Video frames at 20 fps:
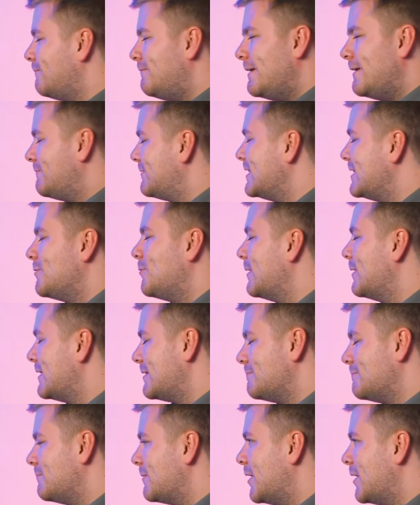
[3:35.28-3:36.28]
50
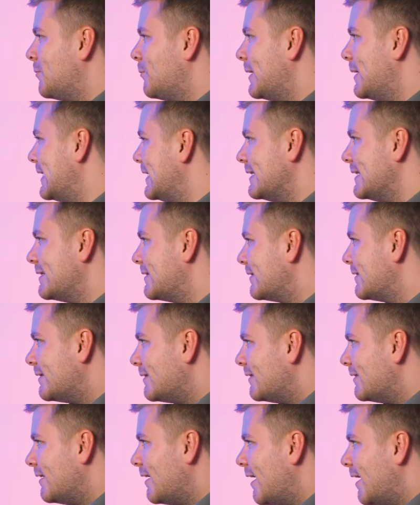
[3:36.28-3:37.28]
quid a, week,
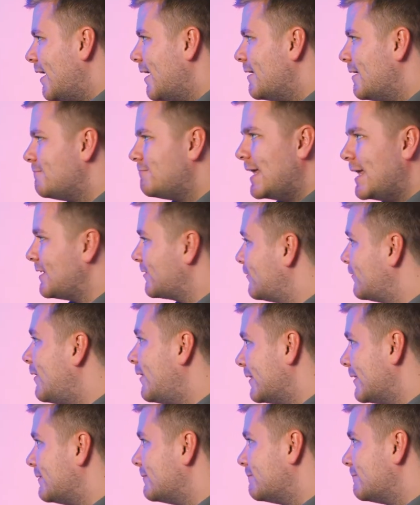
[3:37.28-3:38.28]
that's
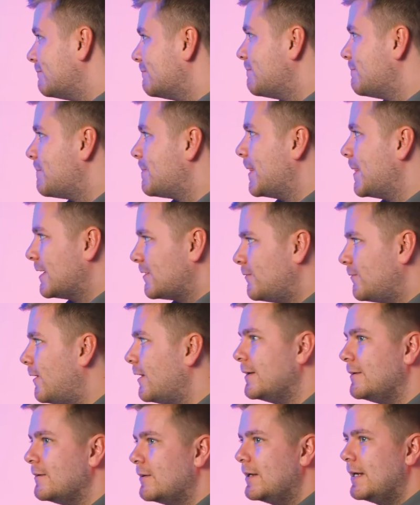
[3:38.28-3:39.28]
fine. Yeah. That's
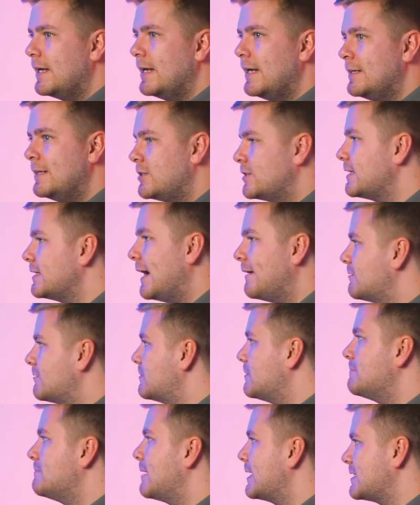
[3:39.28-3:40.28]
fine. It doesn't have
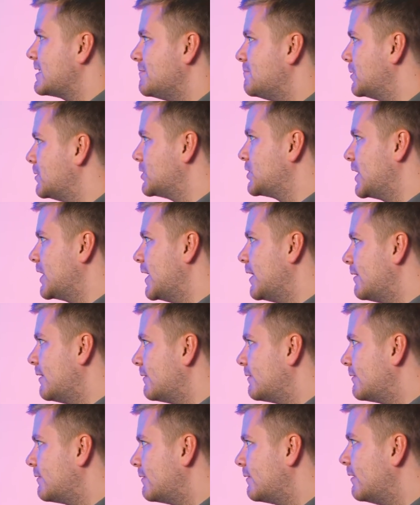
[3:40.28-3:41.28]
to be massive
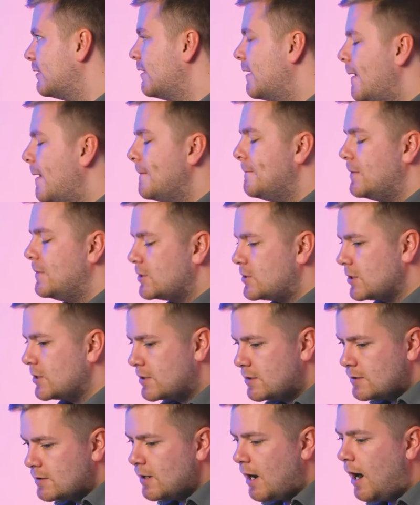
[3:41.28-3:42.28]
budgets but
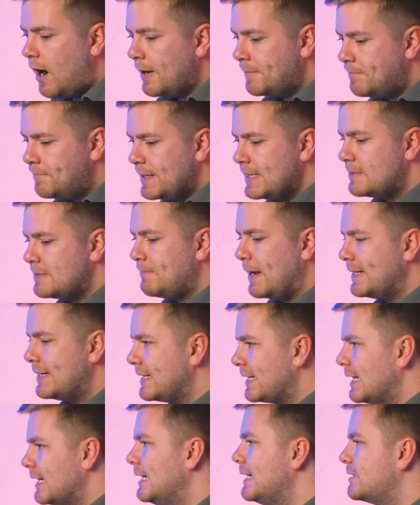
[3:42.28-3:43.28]
just I'd be
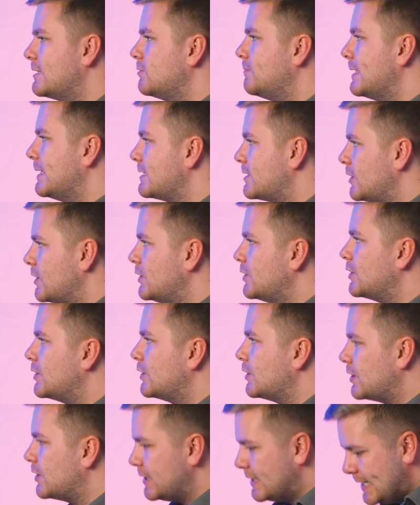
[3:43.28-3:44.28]
spending a little bit so you
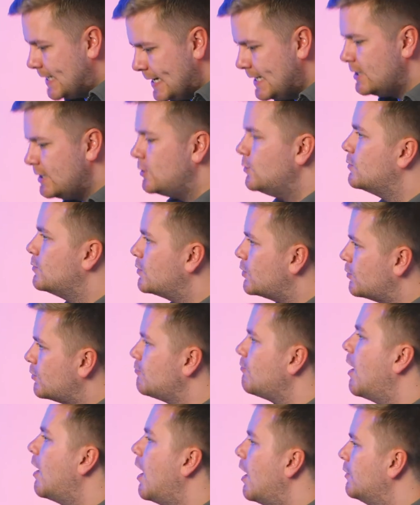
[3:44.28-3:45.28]
can continue to
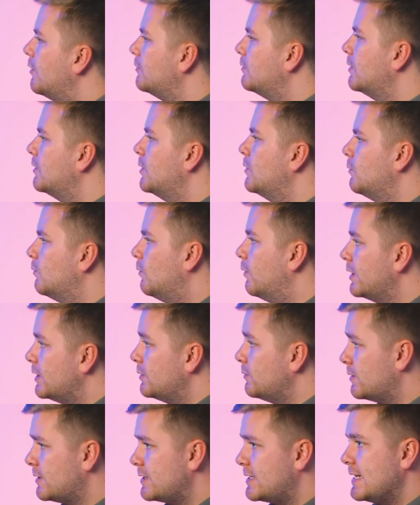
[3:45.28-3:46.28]
grow. Yeah. What
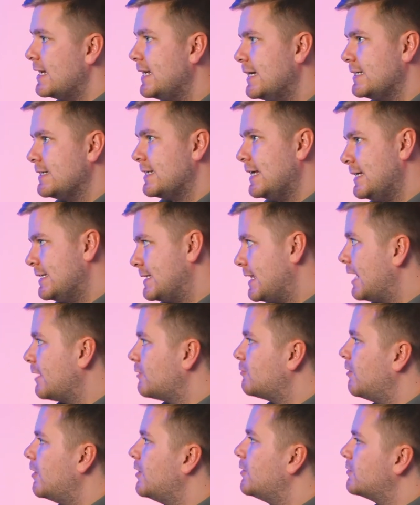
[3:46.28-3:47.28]
you want to see is is
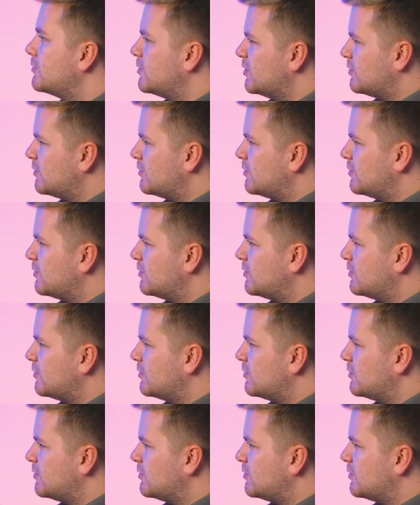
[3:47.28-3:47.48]
that growth